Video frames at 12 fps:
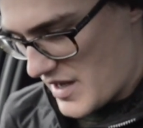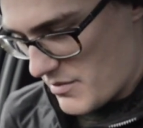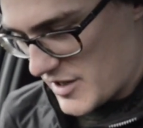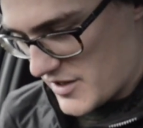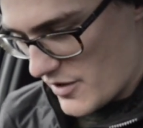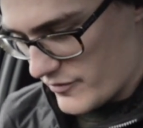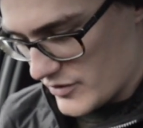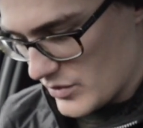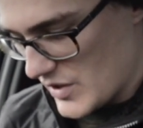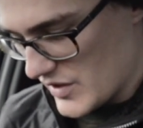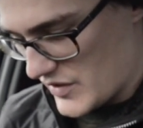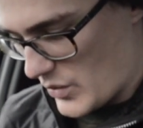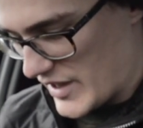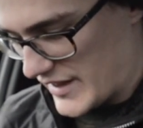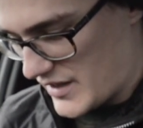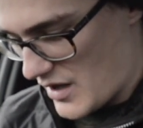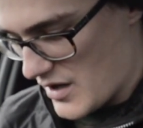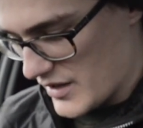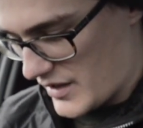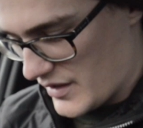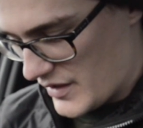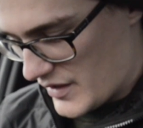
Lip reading: image overall looks quite dark,